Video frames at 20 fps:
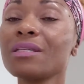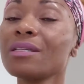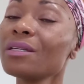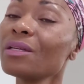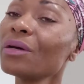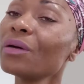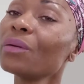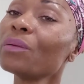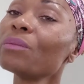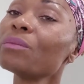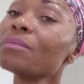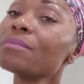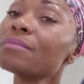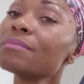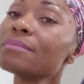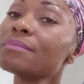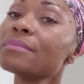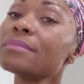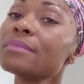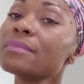you know,
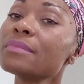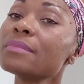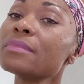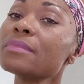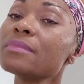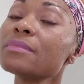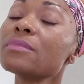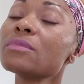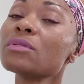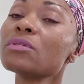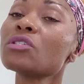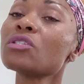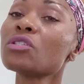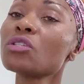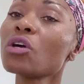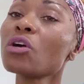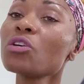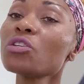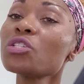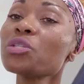
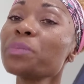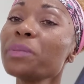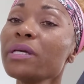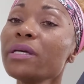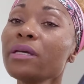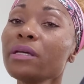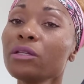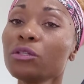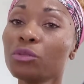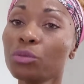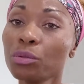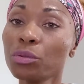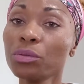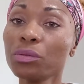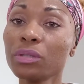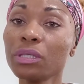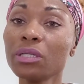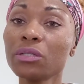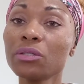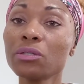start speaking
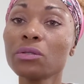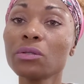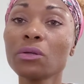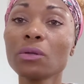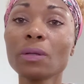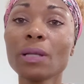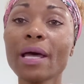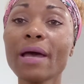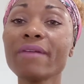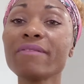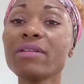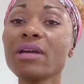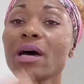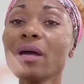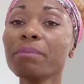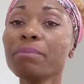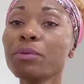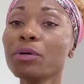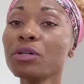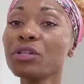truth into their life,
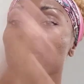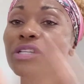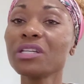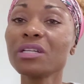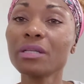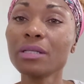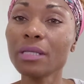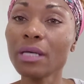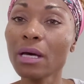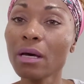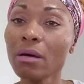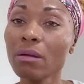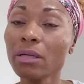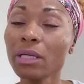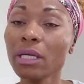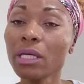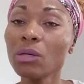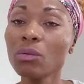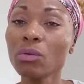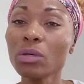not pushing it
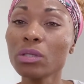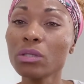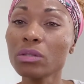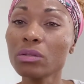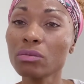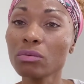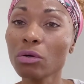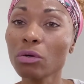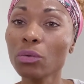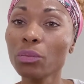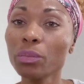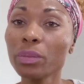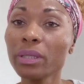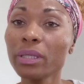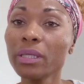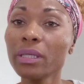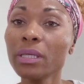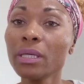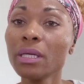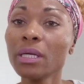down anyone's throat.
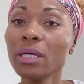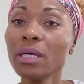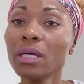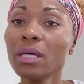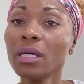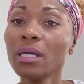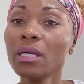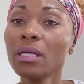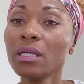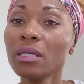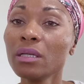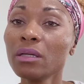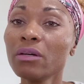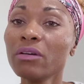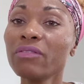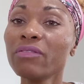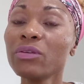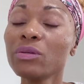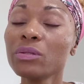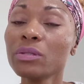But, you
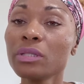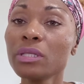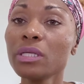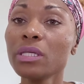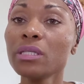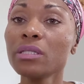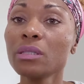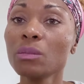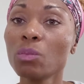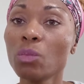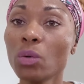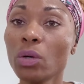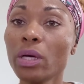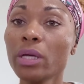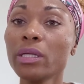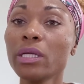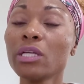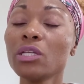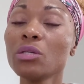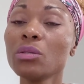know, if you see
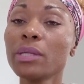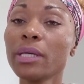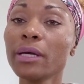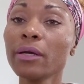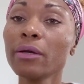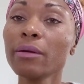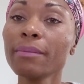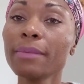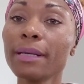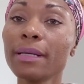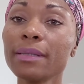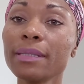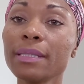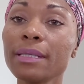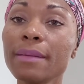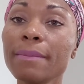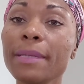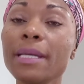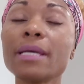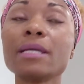someone and you care about
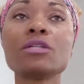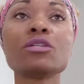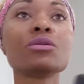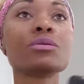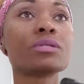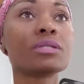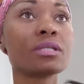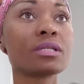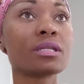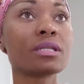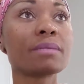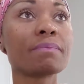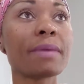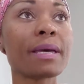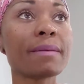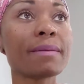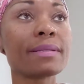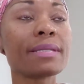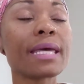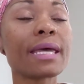them and you see that
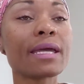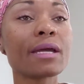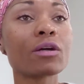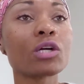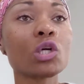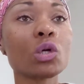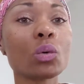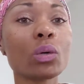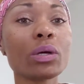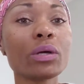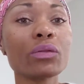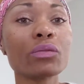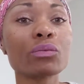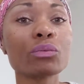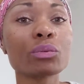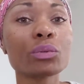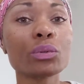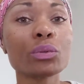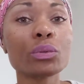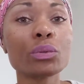maybe they are going
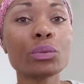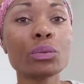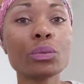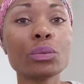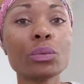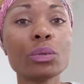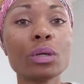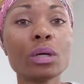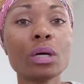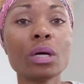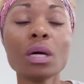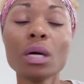through